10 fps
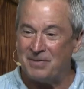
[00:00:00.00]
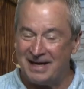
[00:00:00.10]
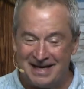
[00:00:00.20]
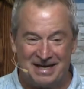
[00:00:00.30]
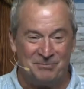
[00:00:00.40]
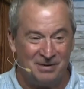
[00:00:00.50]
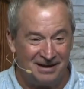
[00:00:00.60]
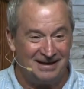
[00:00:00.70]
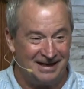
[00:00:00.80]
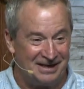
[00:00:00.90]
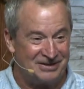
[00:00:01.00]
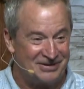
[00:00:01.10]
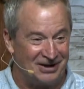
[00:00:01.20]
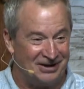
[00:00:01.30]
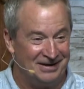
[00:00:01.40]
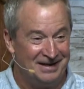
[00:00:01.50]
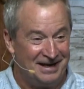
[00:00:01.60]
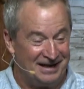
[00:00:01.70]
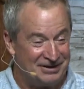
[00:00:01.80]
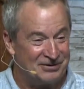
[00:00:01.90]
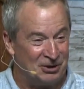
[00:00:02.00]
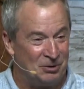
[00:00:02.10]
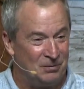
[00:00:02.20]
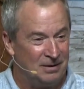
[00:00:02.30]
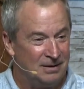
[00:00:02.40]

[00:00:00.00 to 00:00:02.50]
making a melody in his heart, in his home,